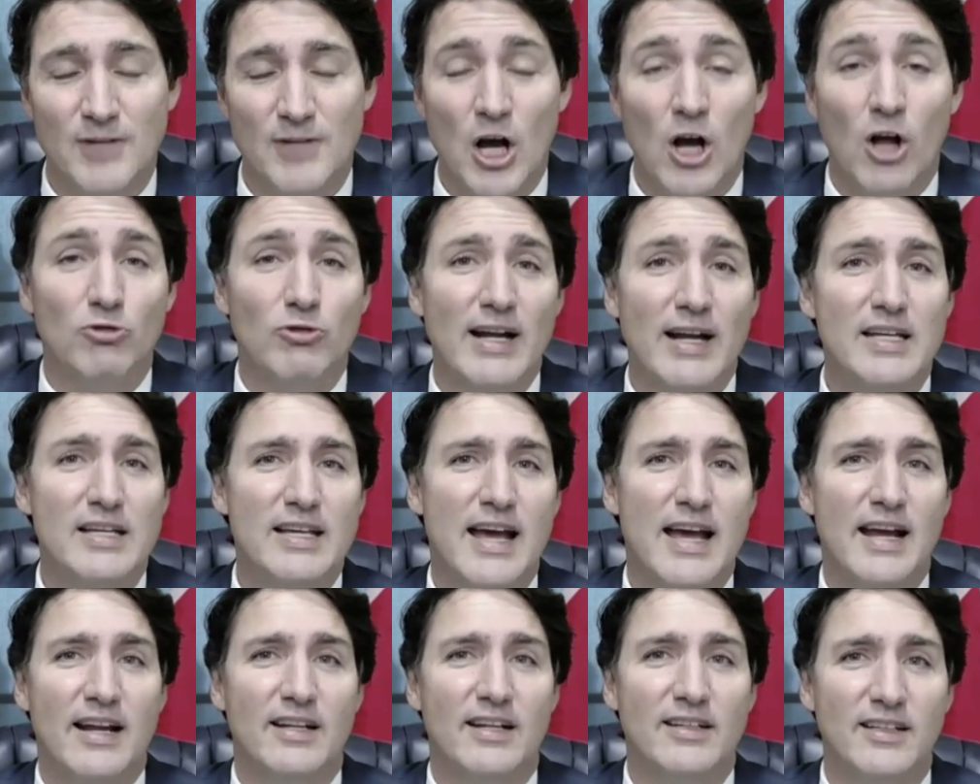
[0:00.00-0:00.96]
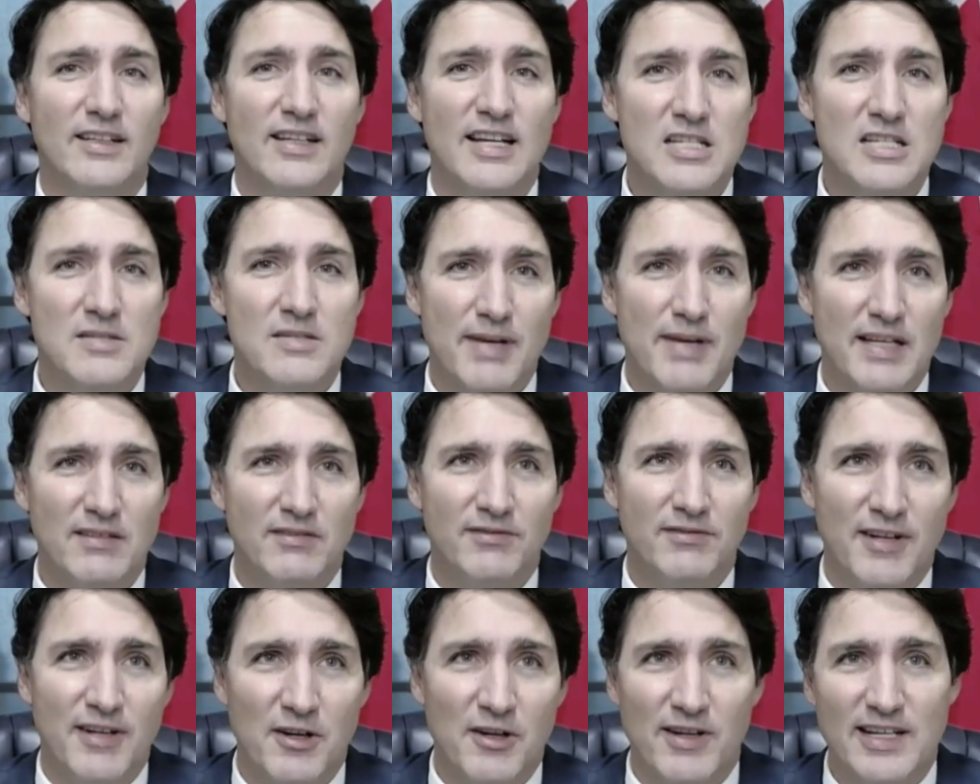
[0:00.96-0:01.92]
Already, Canada has been
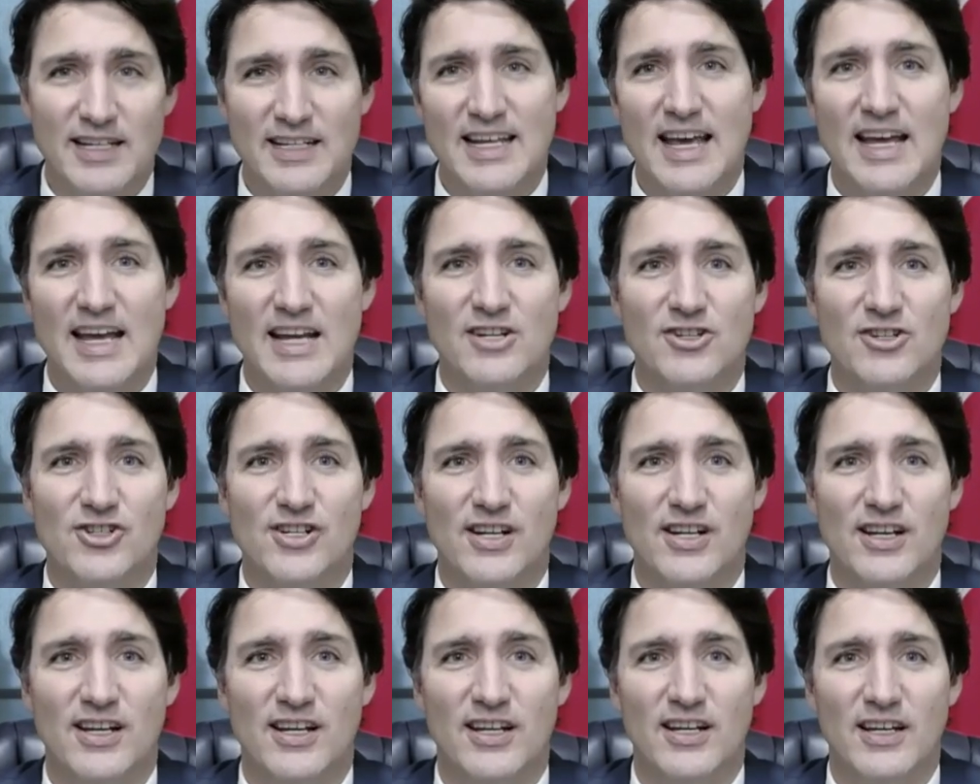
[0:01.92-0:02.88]
very engaged.